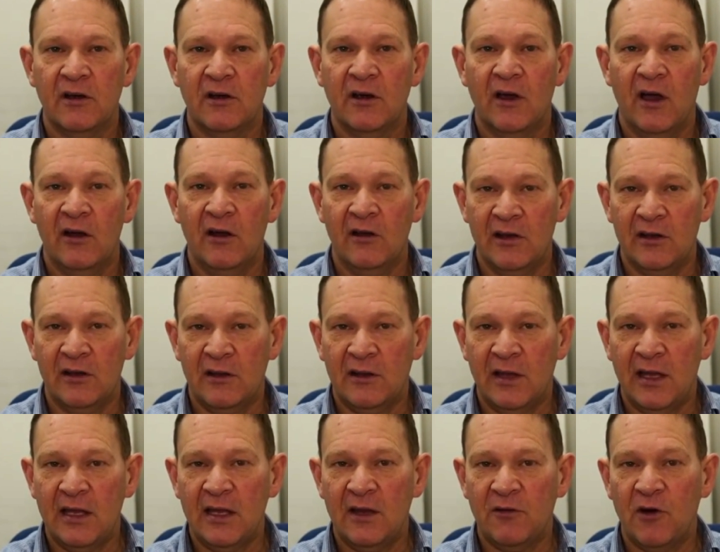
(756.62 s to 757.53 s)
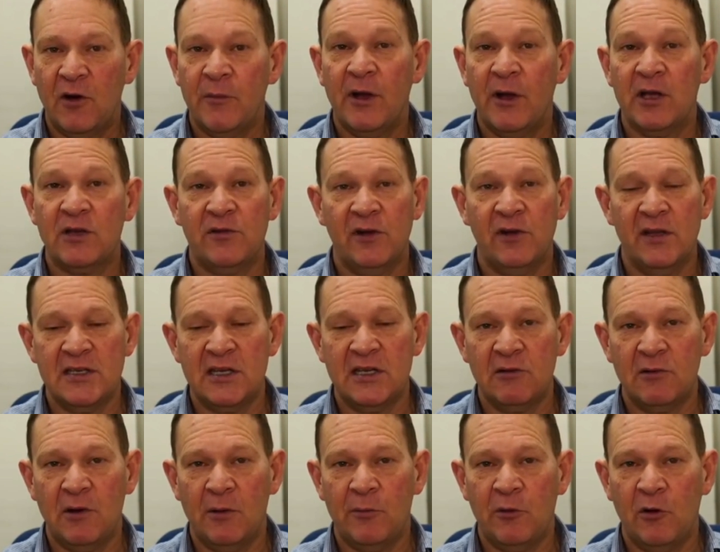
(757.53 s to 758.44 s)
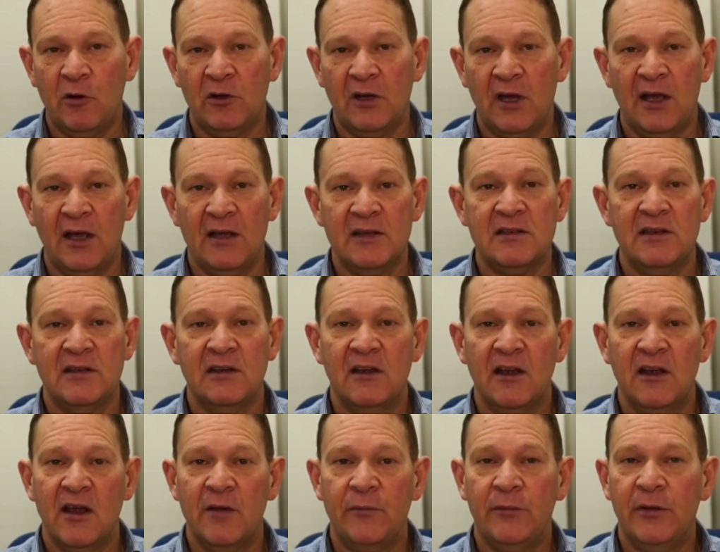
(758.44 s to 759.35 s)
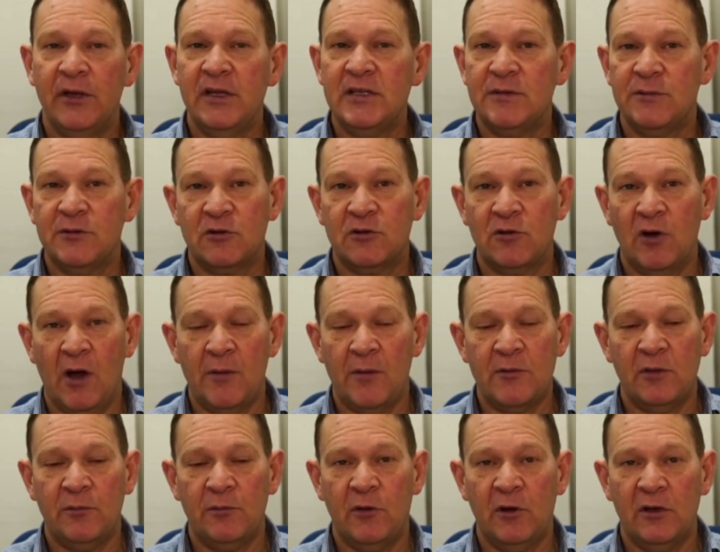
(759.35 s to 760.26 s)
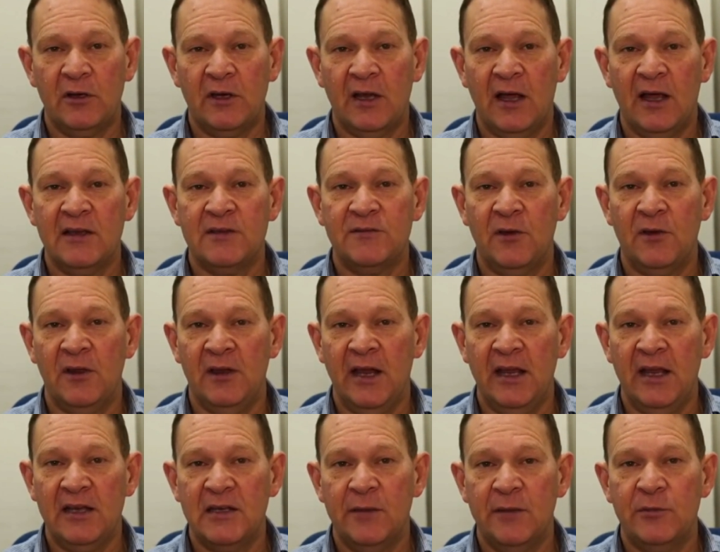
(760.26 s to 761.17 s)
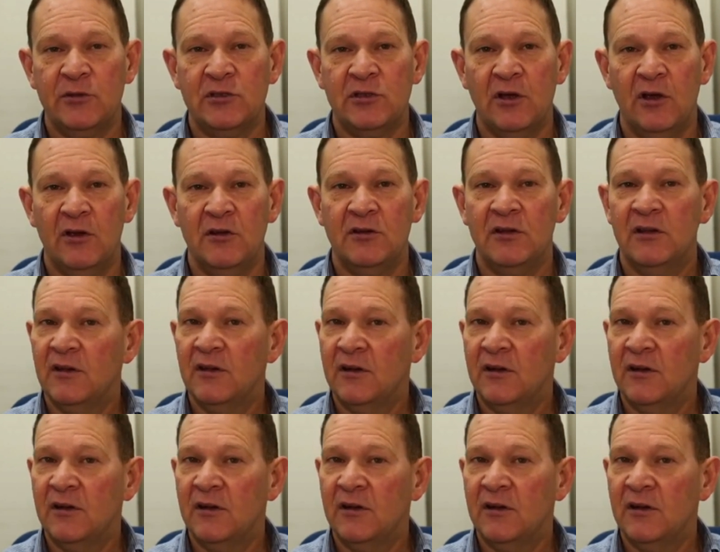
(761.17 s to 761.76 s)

I'd like to thank you very much for listening to our podcast, and please subscribe to the podcast for the next episode.